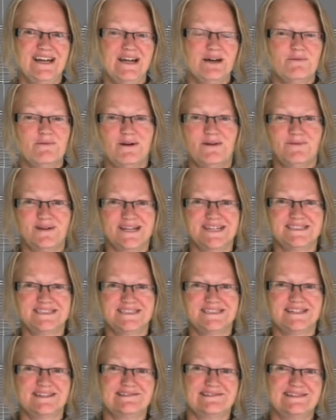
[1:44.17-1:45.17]
where we're
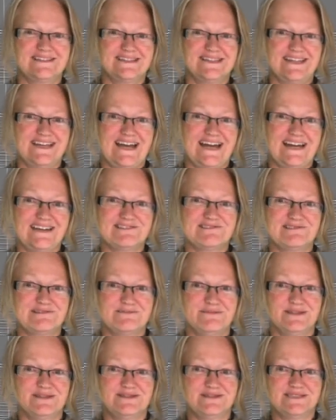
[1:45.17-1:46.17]
considering the
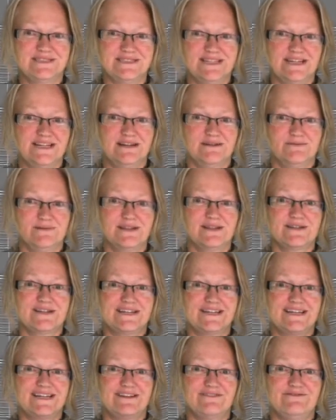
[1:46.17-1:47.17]
attributes, we're
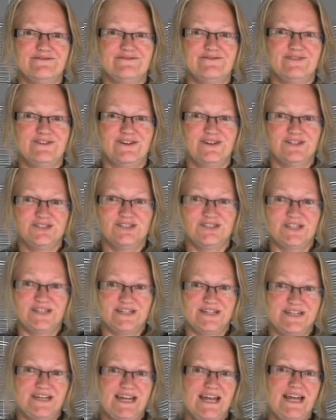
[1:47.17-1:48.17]
looking at
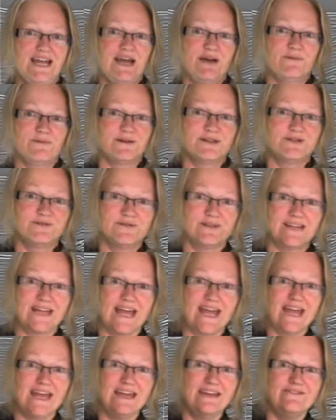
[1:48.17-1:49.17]
inversion, we're doing
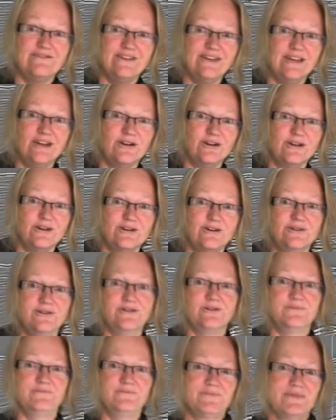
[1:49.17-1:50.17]

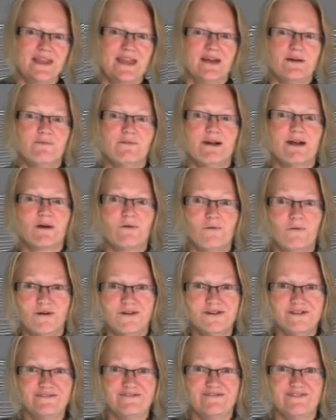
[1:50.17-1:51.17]
AVO, we're
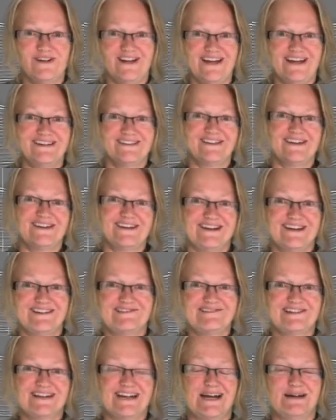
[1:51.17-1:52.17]
quantifying the
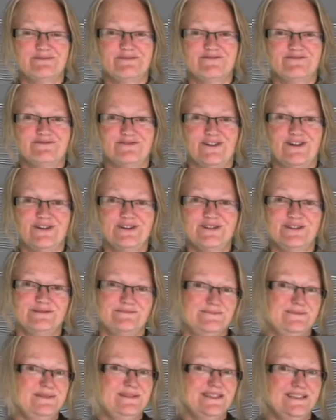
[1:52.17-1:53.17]
hydrocarbon
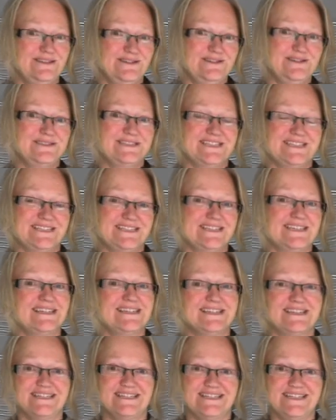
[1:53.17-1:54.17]
volume using
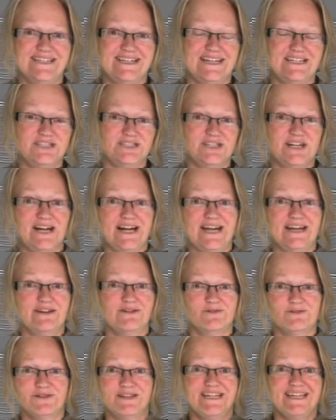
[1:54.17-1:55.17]
the DHI,
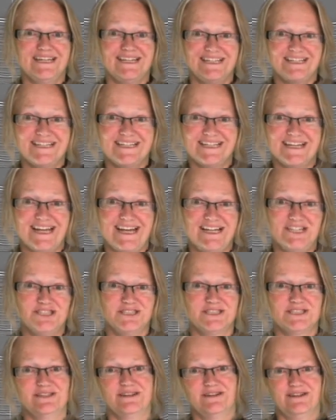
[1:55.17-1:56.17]
or the
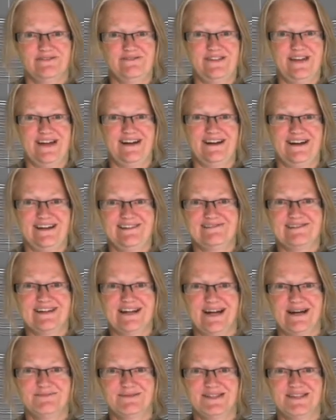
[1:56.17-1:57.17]
indication of that
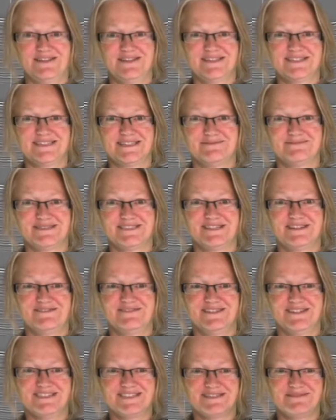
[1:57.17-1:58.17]
hydrocarbon in the
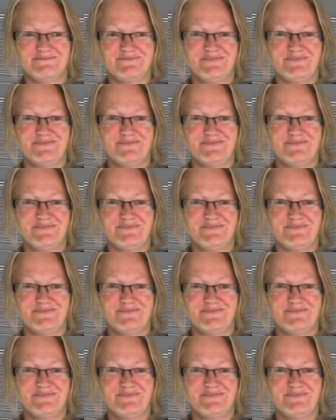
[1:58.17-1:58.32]
subsurface.